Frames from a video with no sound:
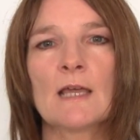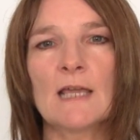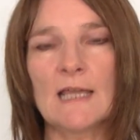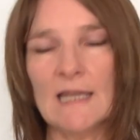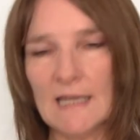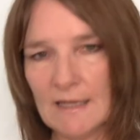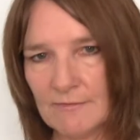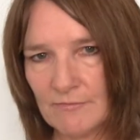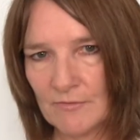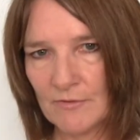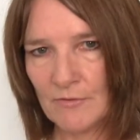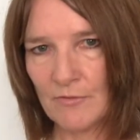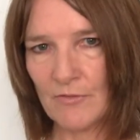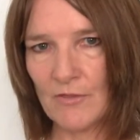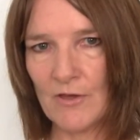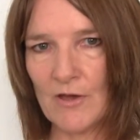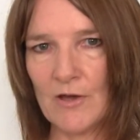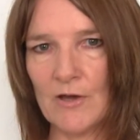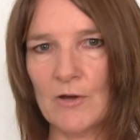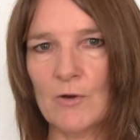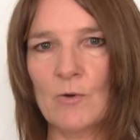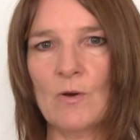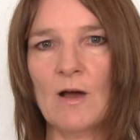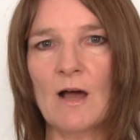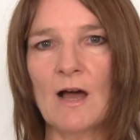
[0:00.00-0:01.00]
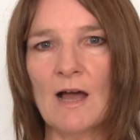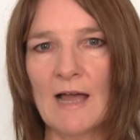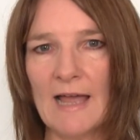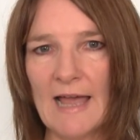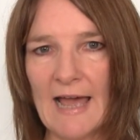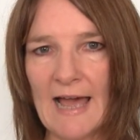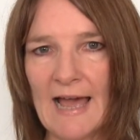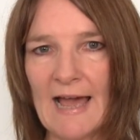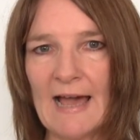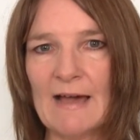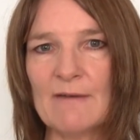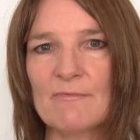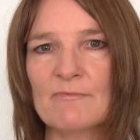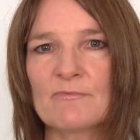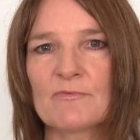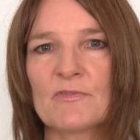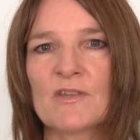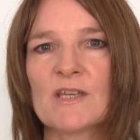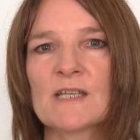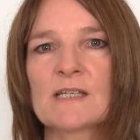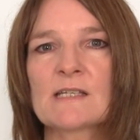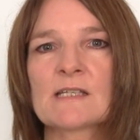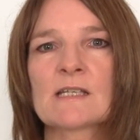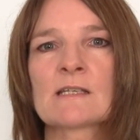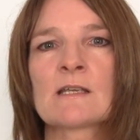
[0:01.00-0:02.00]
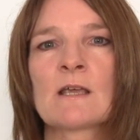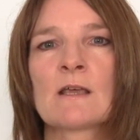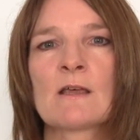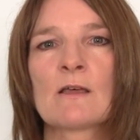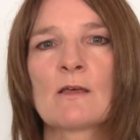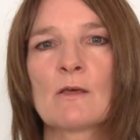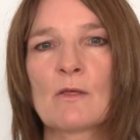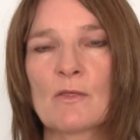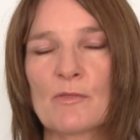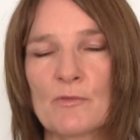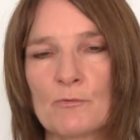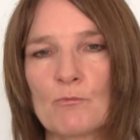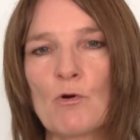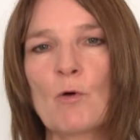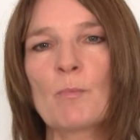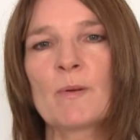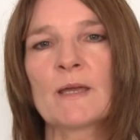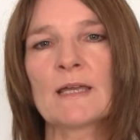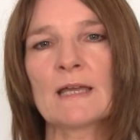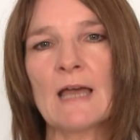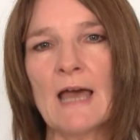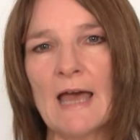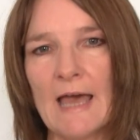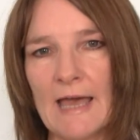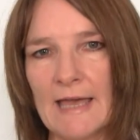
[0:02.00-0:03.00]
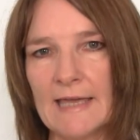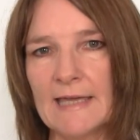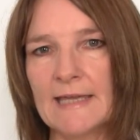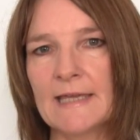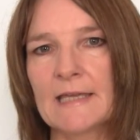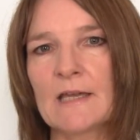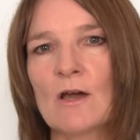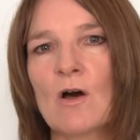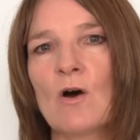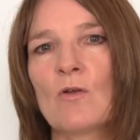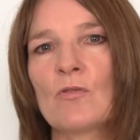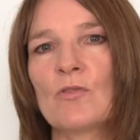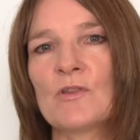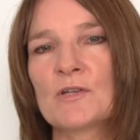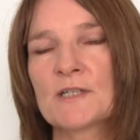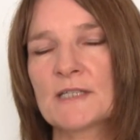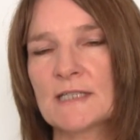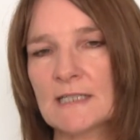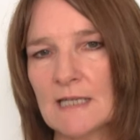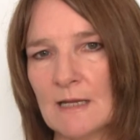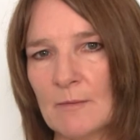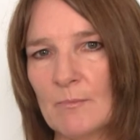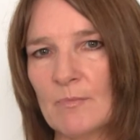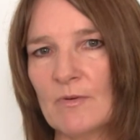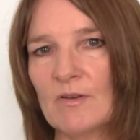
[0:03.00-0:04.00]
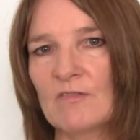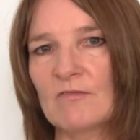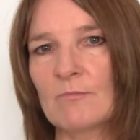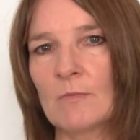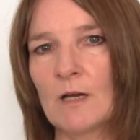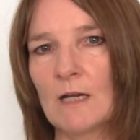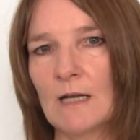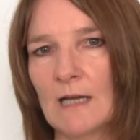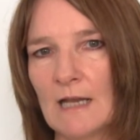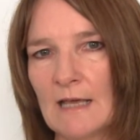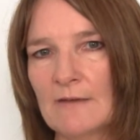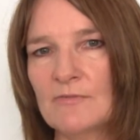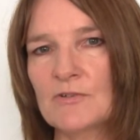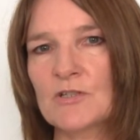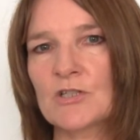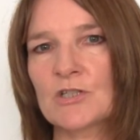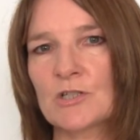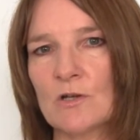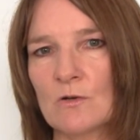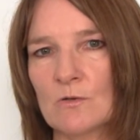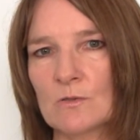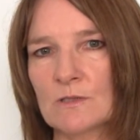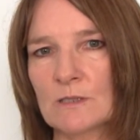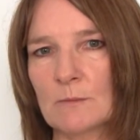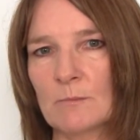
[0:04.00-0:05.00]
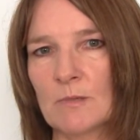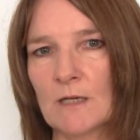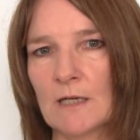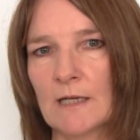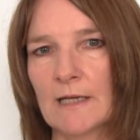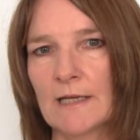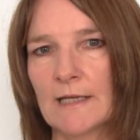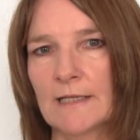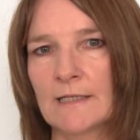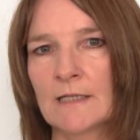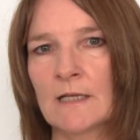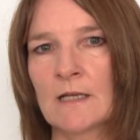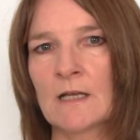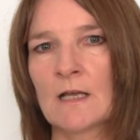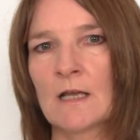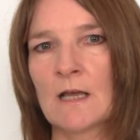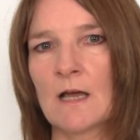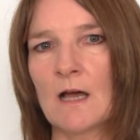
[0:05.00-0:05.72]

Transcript: even though I have this throbbing ache on the tip of my left shoulder blade,